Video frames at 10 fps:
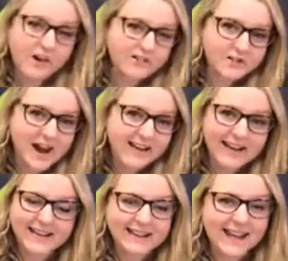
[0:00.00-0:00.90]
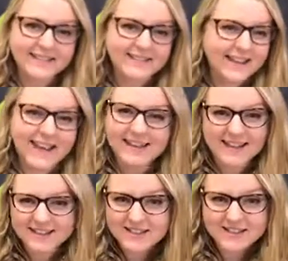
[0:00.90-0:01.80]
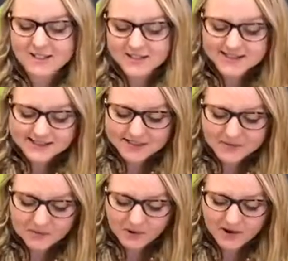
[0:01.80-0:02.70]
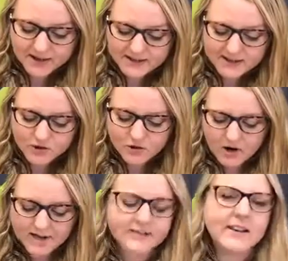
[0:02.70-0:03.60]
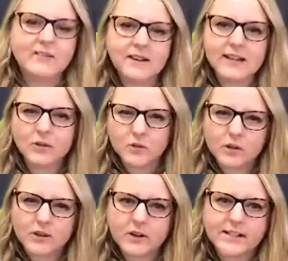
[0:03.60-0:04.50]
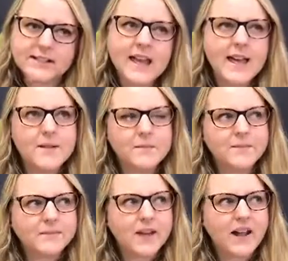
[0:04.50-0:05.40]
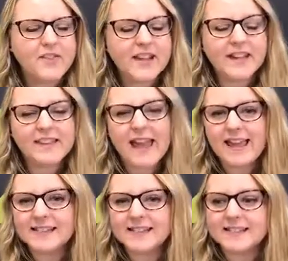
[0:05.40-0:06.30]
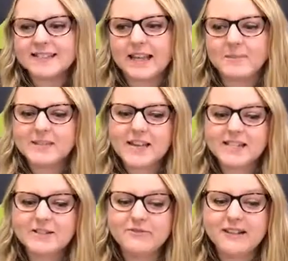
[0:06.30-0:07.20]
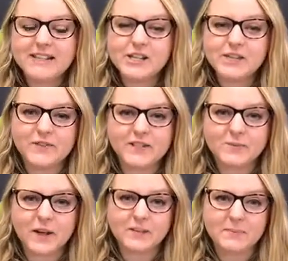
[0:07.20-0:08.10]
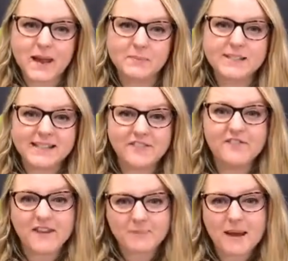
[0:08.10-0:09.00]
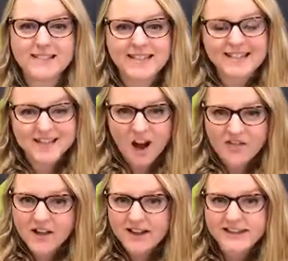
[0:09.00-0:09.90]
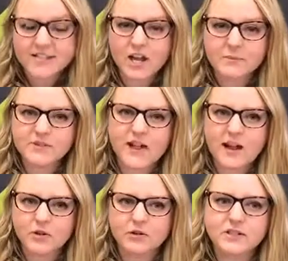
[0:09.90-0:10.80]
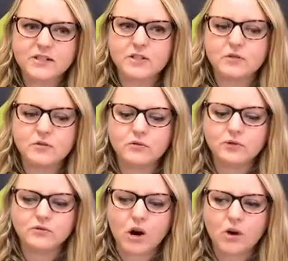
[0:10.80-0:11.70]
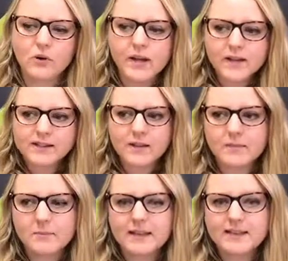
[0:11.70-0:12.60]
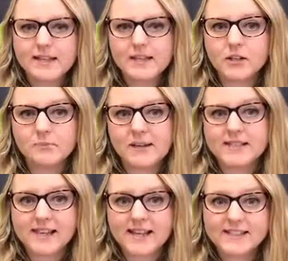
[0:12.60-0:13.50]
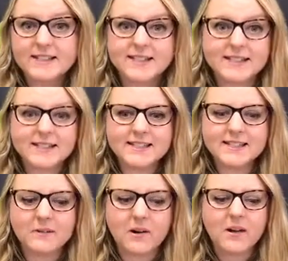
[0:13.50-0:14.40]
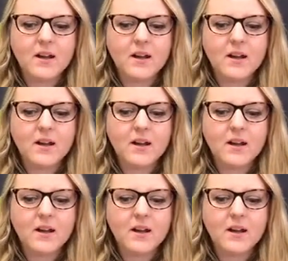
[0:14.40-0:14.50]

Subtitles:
are on track, and again, that year doesn't just slip by. So try and stay really organised. I think at the end of this scheme, it's actually really useful as well to be able to give feedback to each other in terms of how you did in your role. So the mentee could be saying to the solicitor, well,